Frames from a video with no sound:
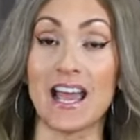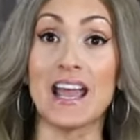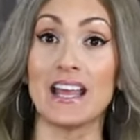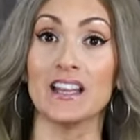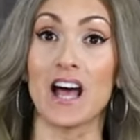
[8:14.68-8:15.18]

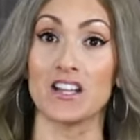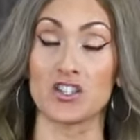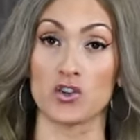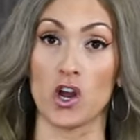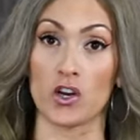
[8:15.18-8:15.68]
a lot
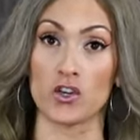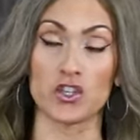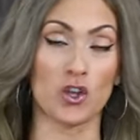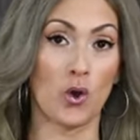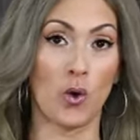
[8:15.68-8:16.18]
stronger,
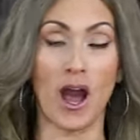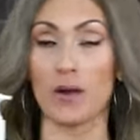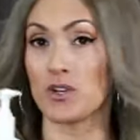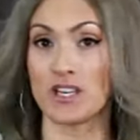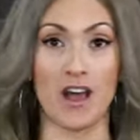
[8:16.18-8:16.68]
so I
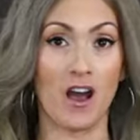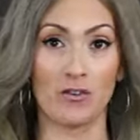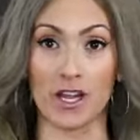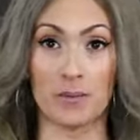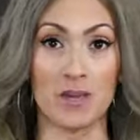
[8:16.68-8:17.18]
would not
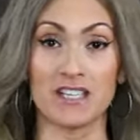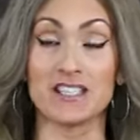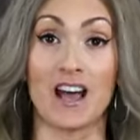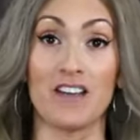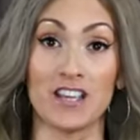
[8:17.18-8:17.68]
recommend
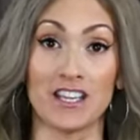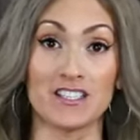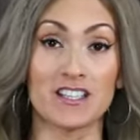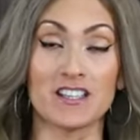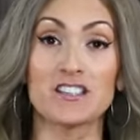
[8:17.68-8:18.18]
diving
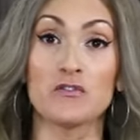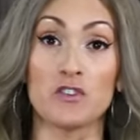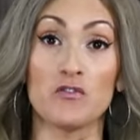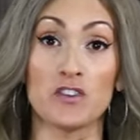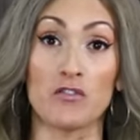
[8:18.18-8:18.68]
into this if
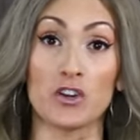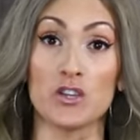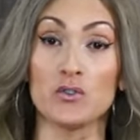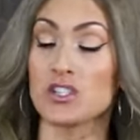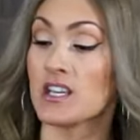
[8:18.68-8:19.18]
you've never
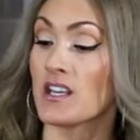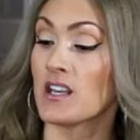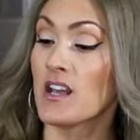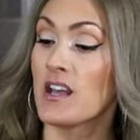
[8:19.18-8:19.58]
used it.